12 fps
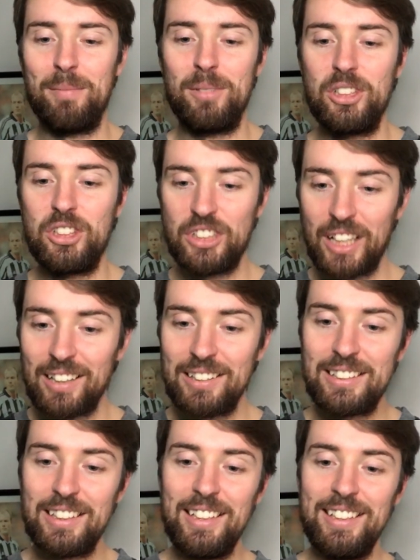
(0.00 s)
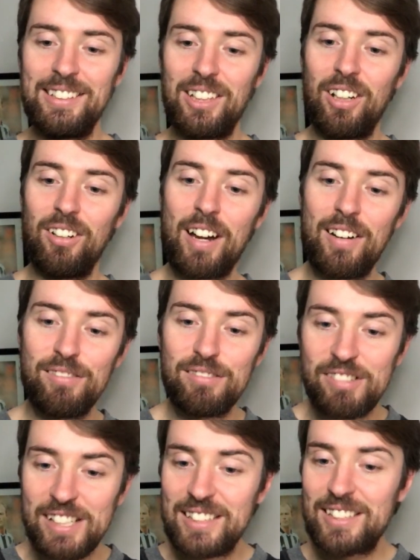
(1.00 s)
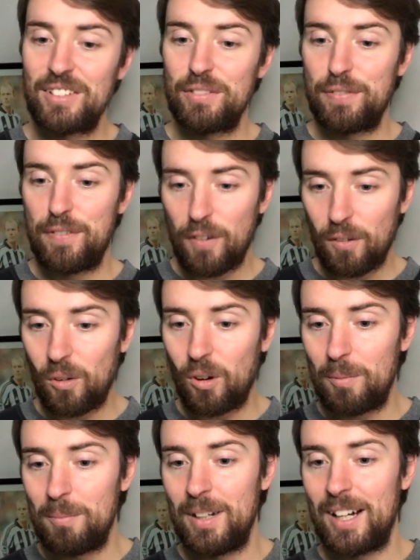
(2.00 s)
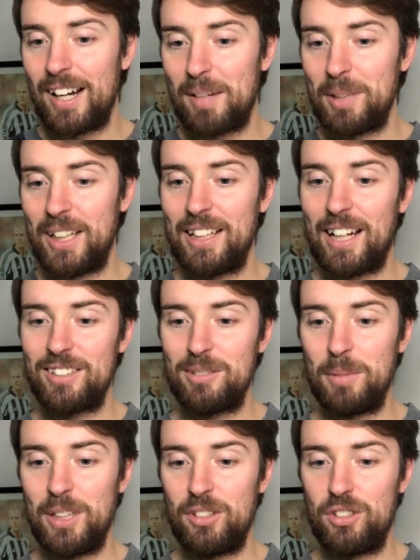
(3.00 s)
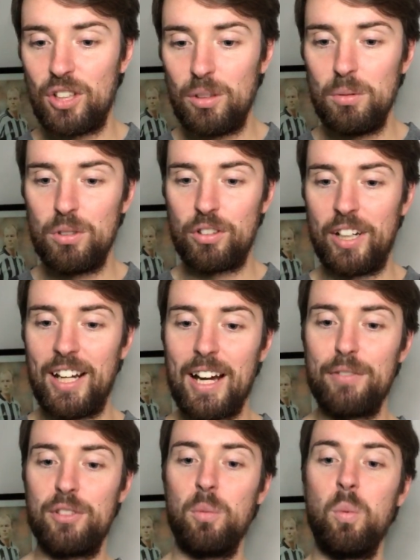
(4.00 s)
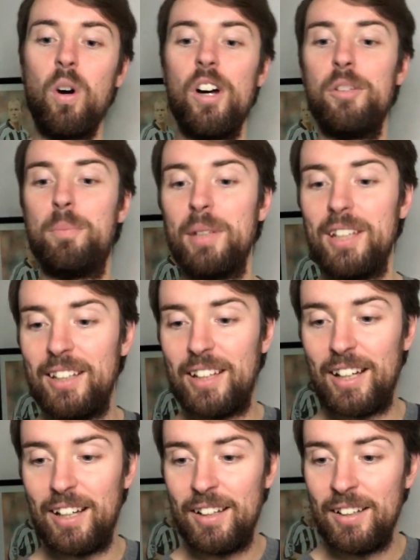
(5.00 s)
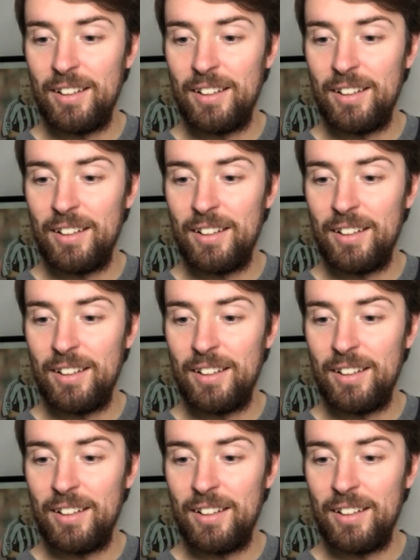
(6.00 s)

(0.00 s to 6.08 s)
Chelsea's recent form, I mean, hasn't been too great after what had been a